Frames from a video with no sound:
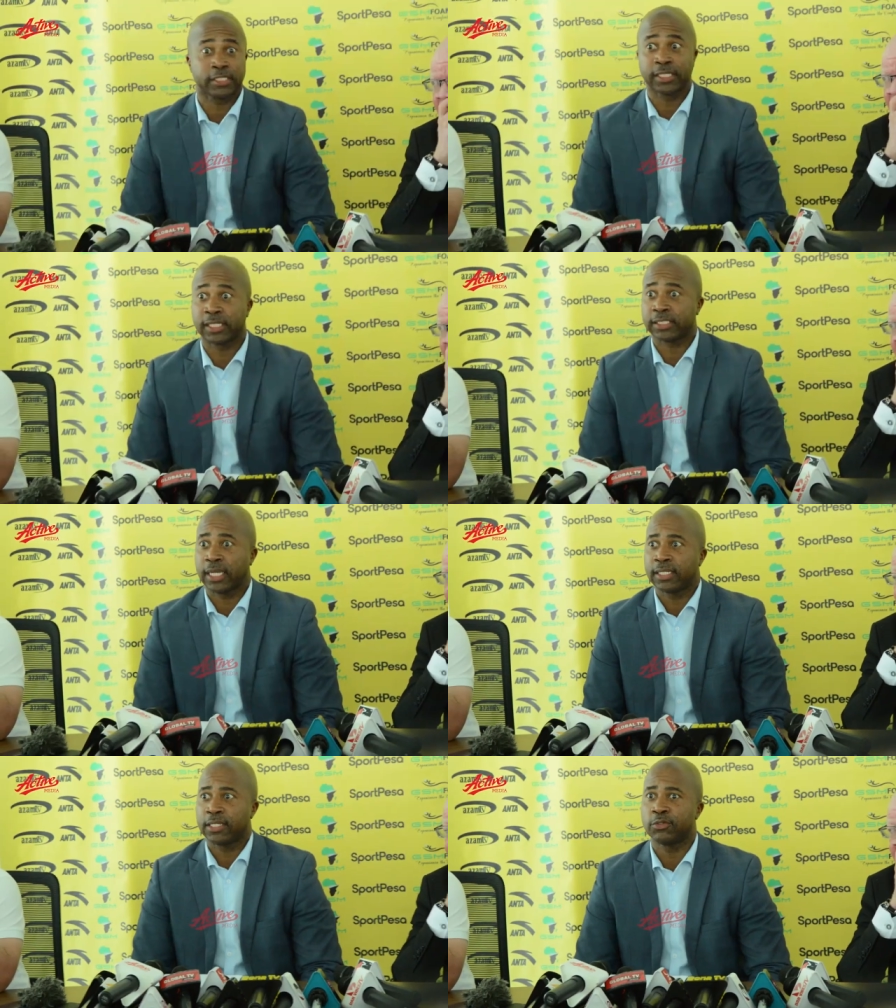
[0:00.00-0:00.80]
We recently
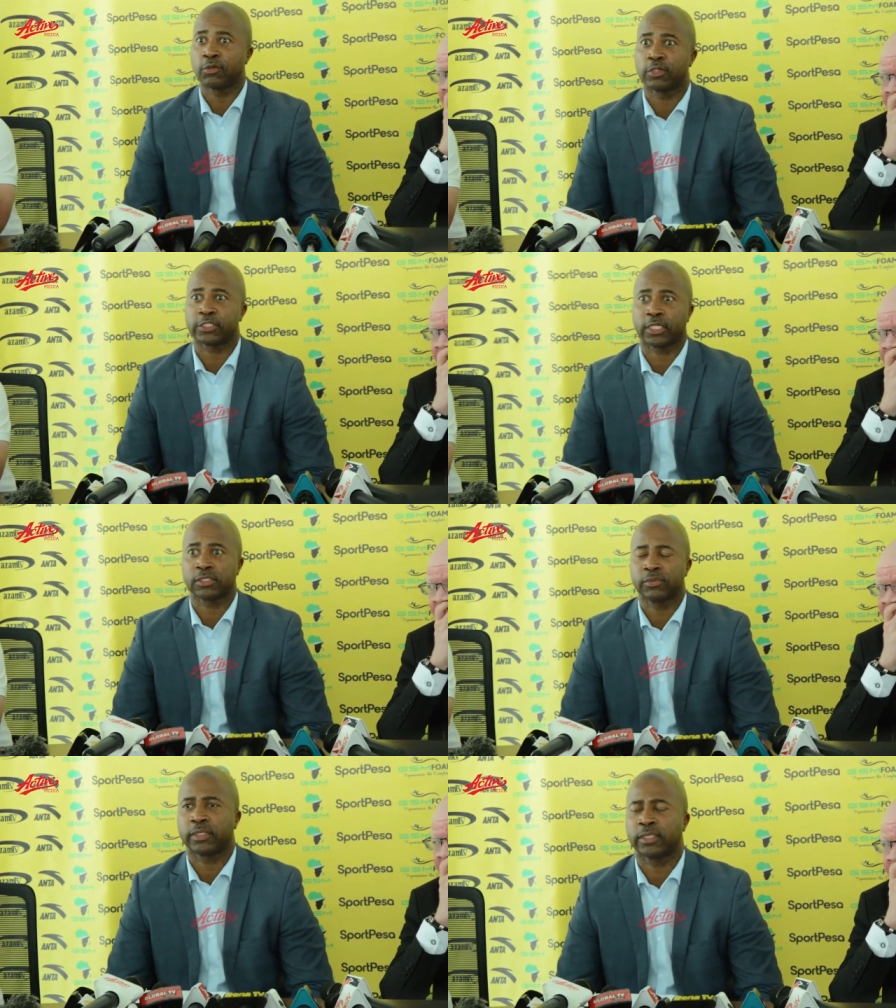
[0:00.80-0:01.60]
signed a new
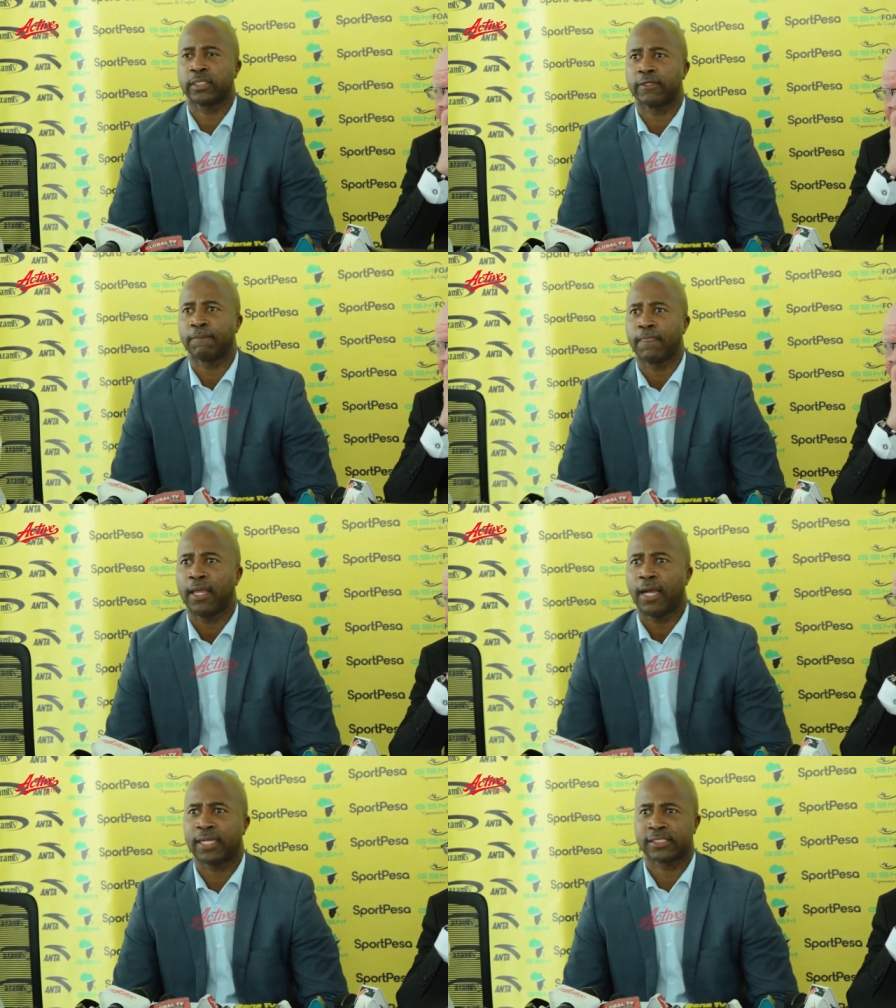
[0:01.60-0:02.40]
contract with uh,
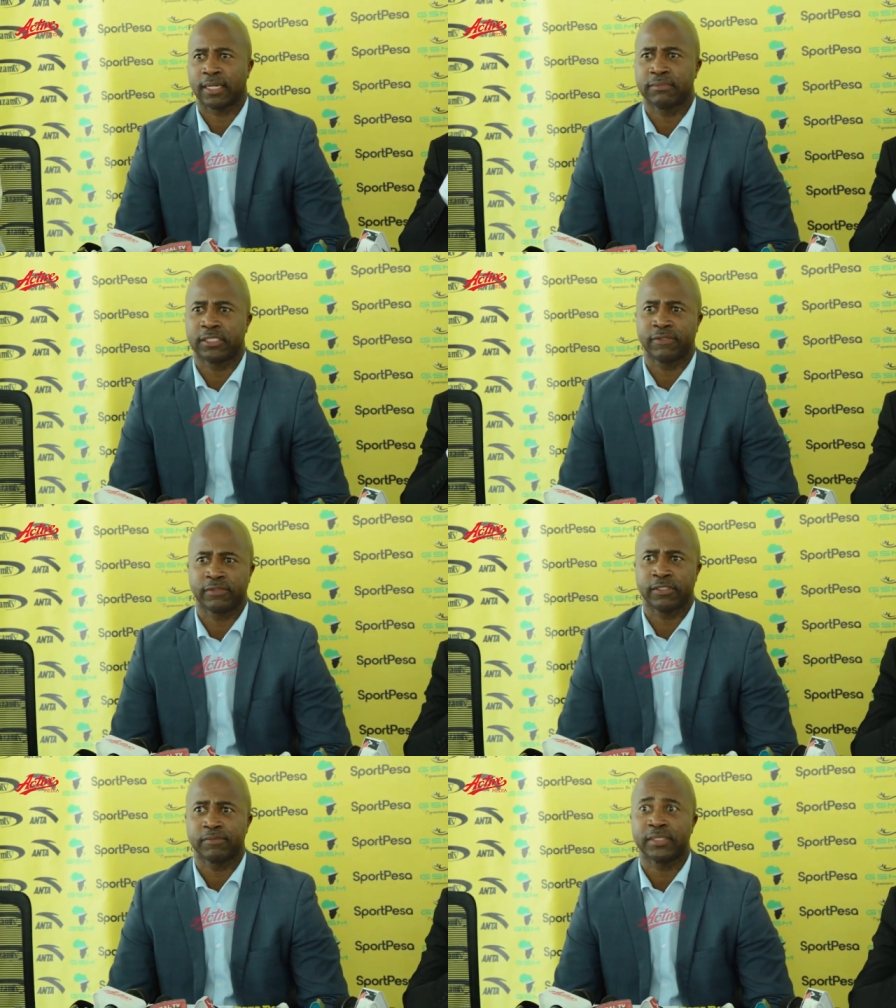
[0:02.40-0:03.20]
Azam T
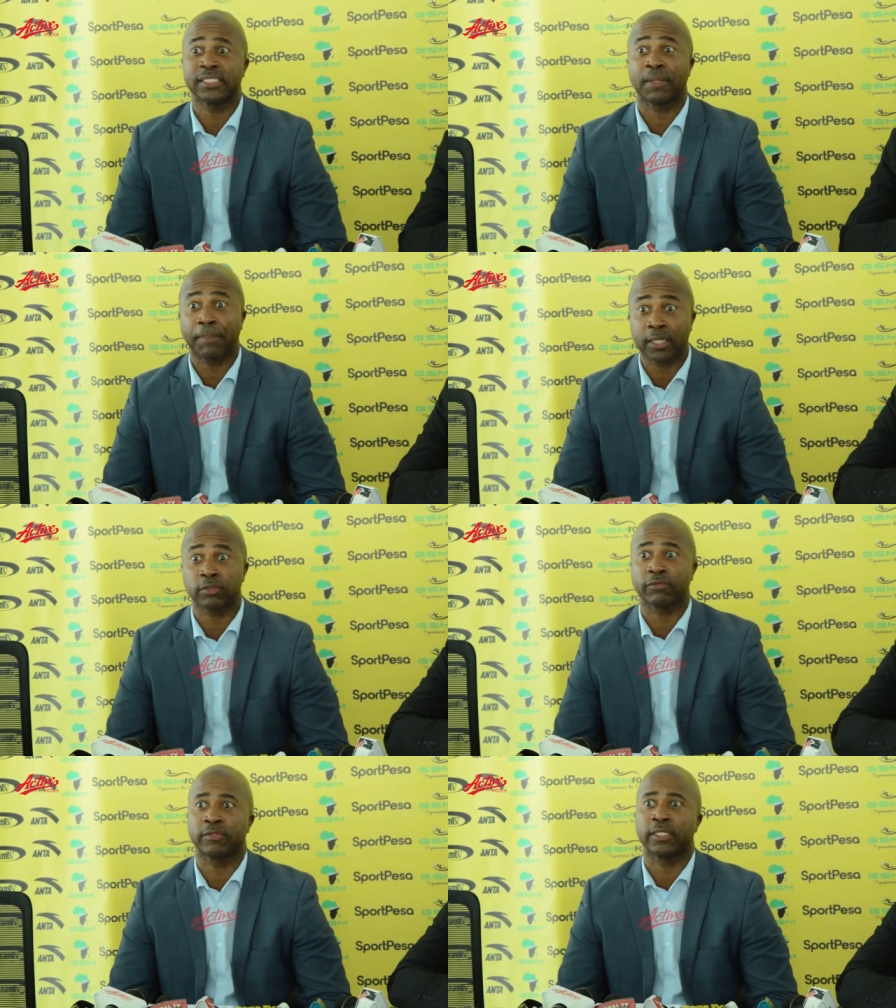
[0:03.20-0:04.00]
V. These are part
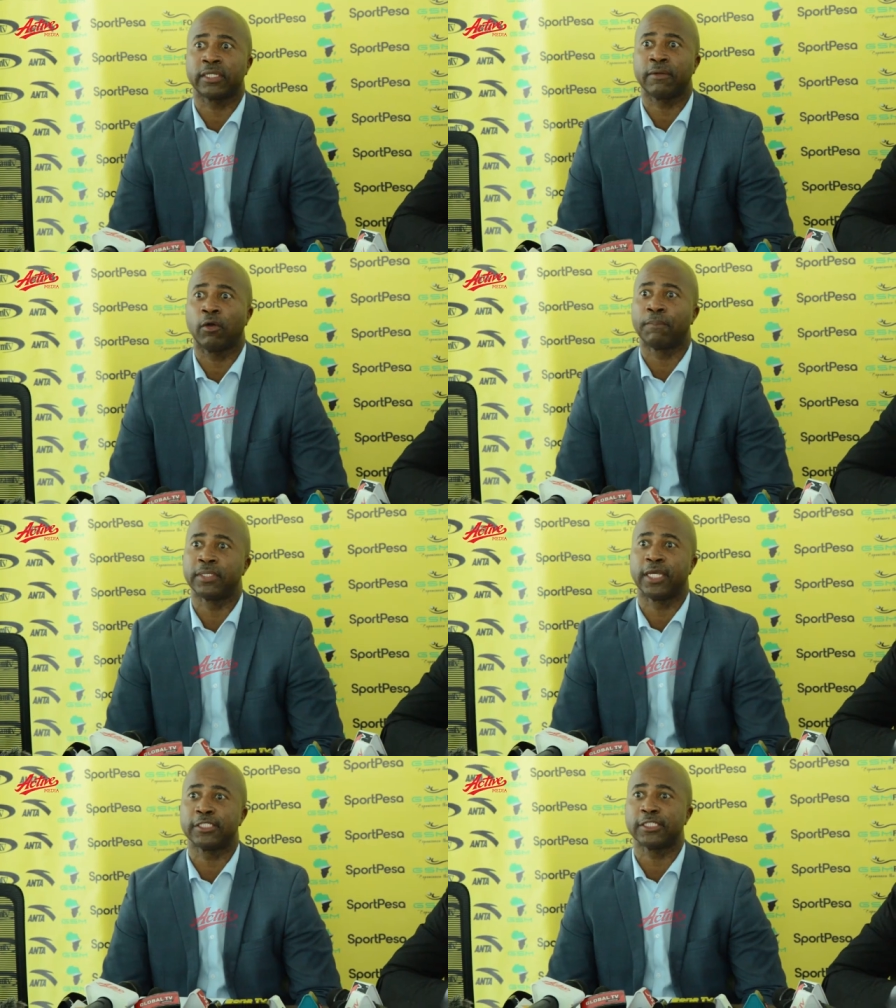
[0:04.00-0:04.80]
of the
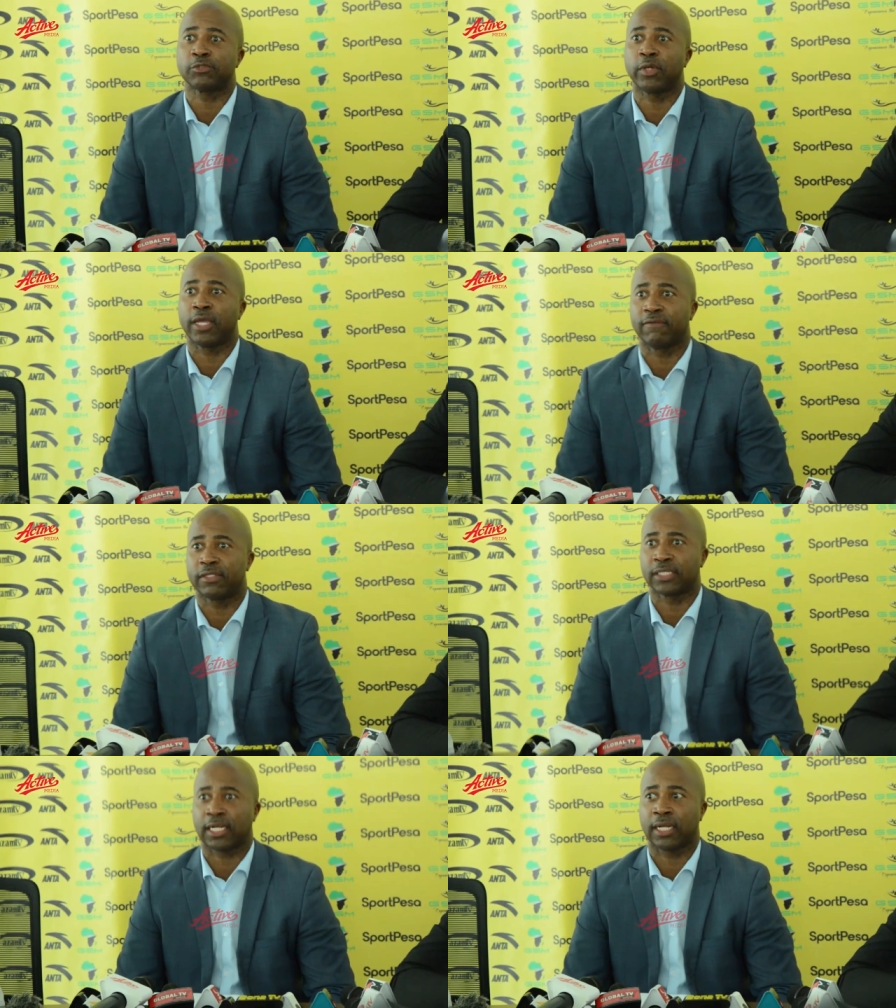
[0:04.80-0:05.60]
obligations we have
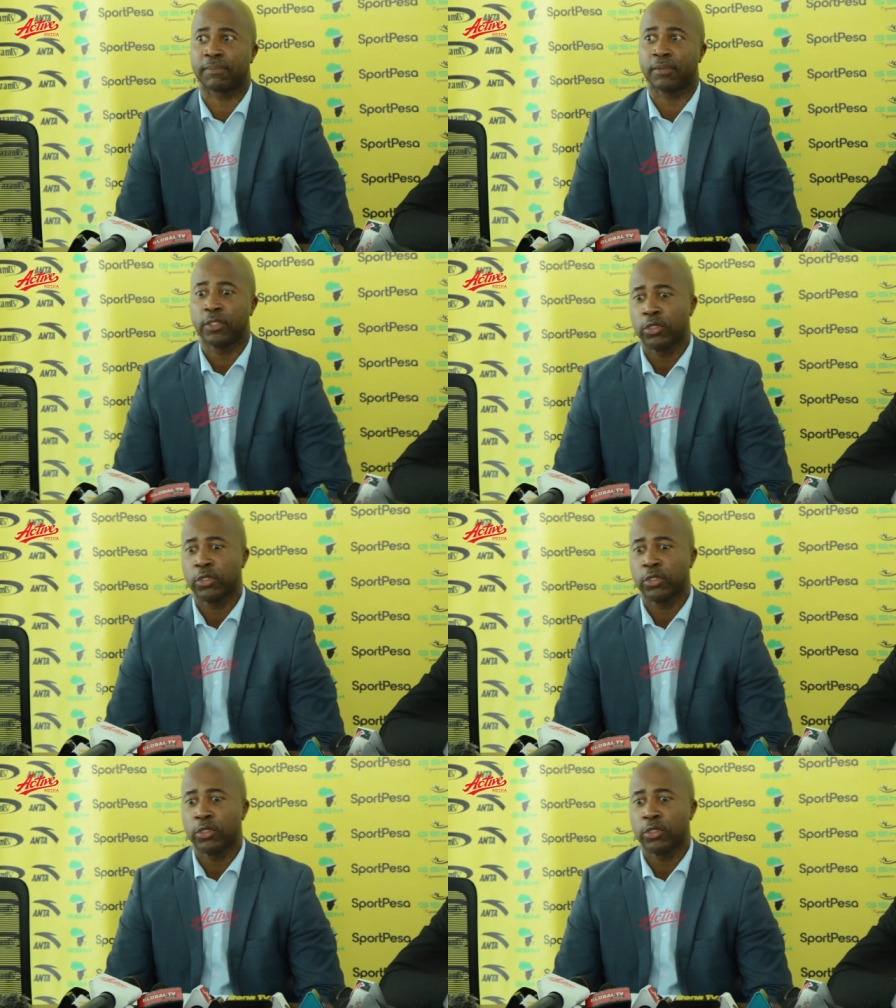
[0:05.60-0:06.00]
as a club.